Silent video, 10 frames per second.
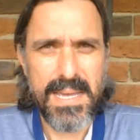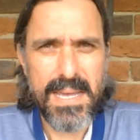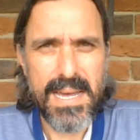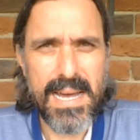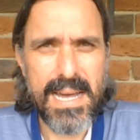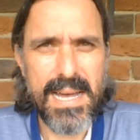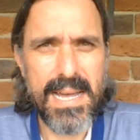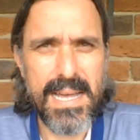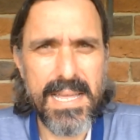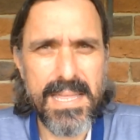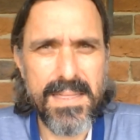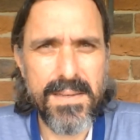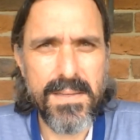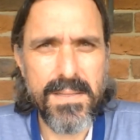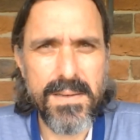
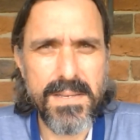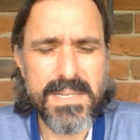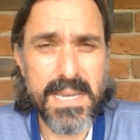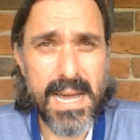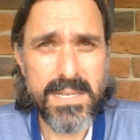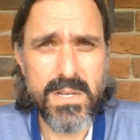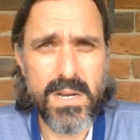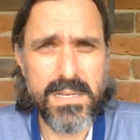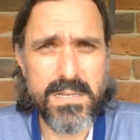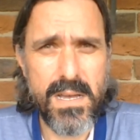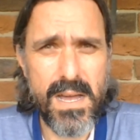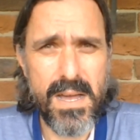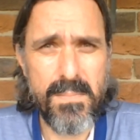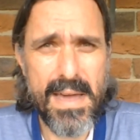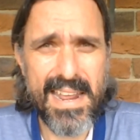the cigar size
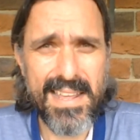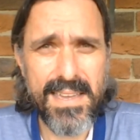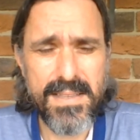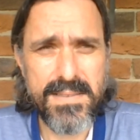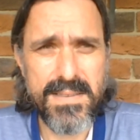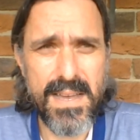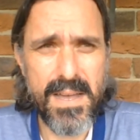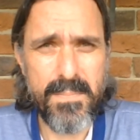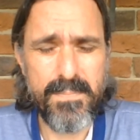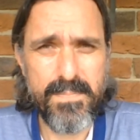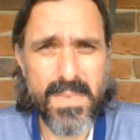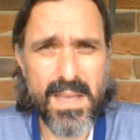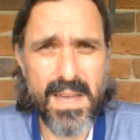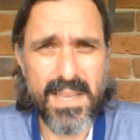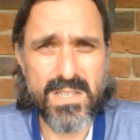mainly. It's
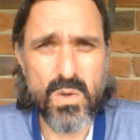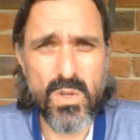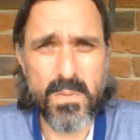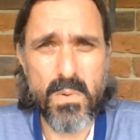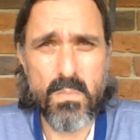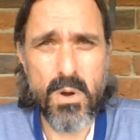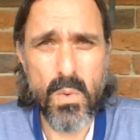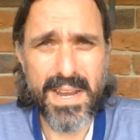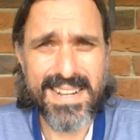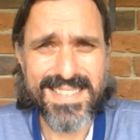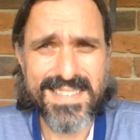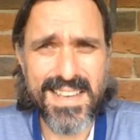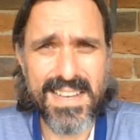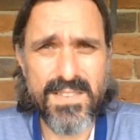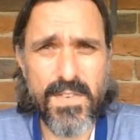called the Marinas.
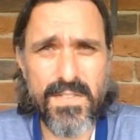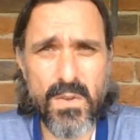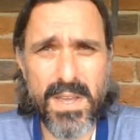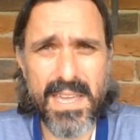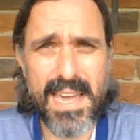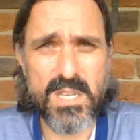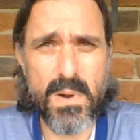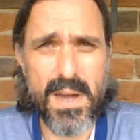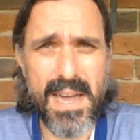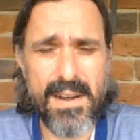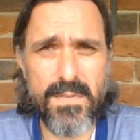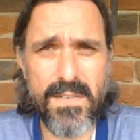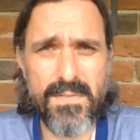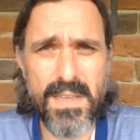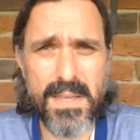It's 50 ring gauge by
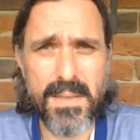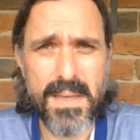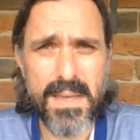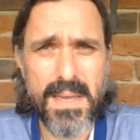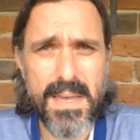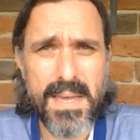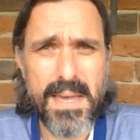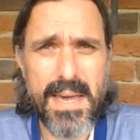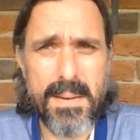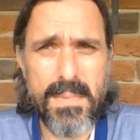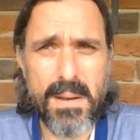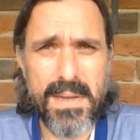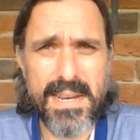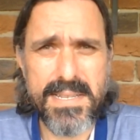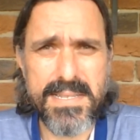115
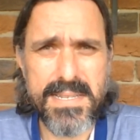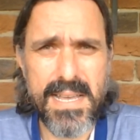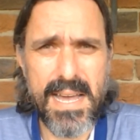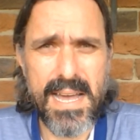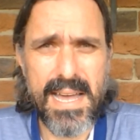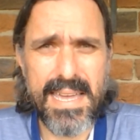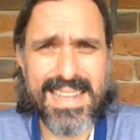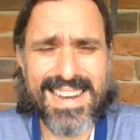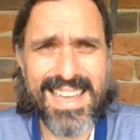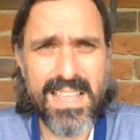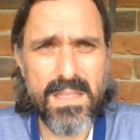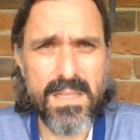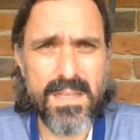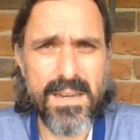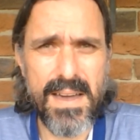millimeters in length,
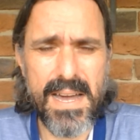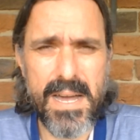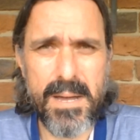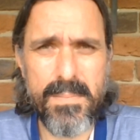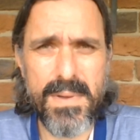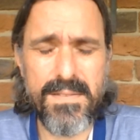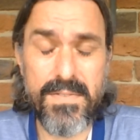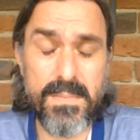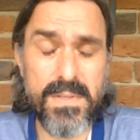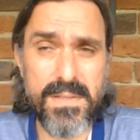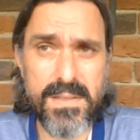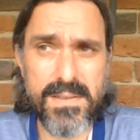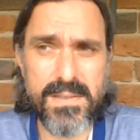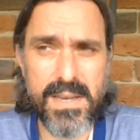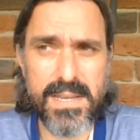and from
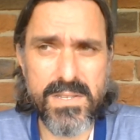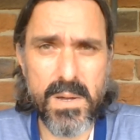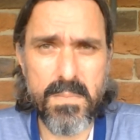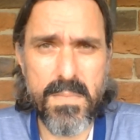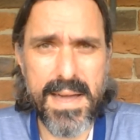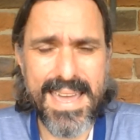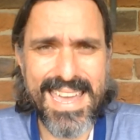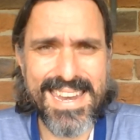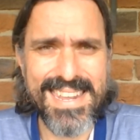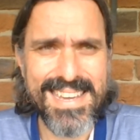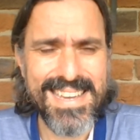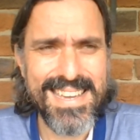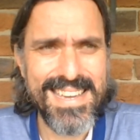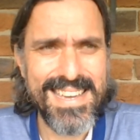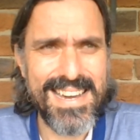the top of my head,
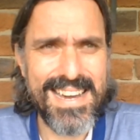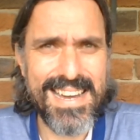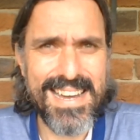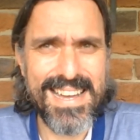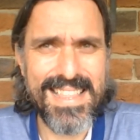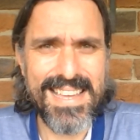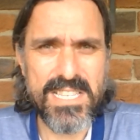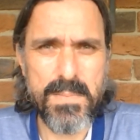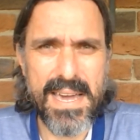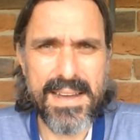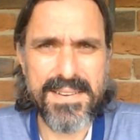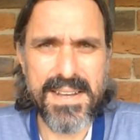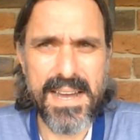that's about